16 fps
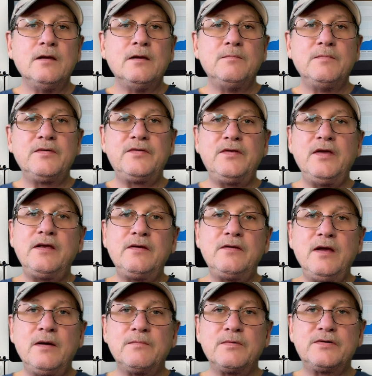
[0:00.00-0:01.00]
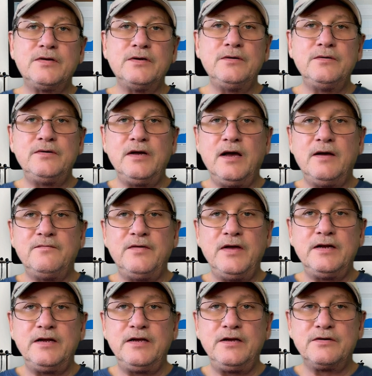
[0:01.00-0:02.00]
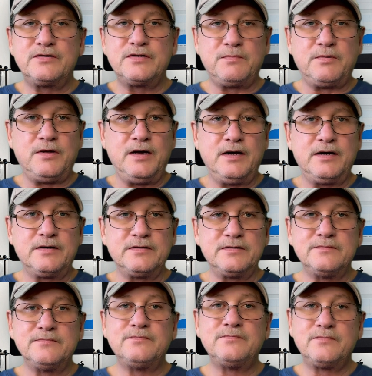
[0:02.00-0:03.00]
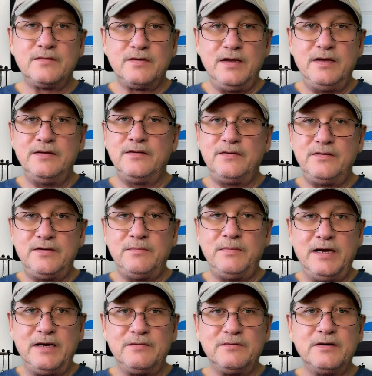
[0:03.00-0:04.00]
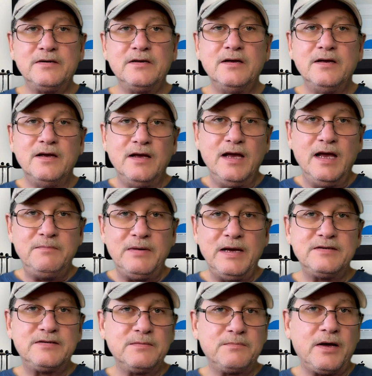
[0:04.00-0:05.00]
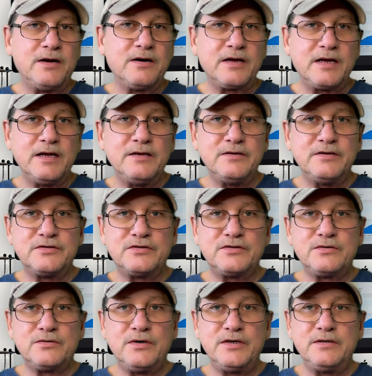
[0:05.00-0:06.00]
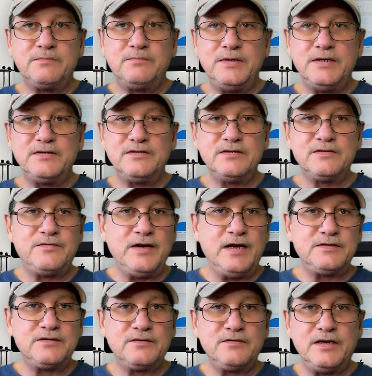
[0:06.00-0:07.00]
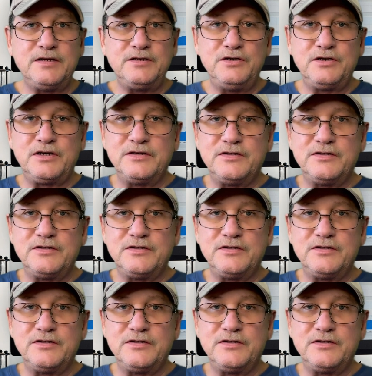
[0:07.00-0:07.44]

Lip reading: Mistake number 2, not vetting your suppliers. Hey, this is the bad one. A bad supplier can destroy your business faster than you can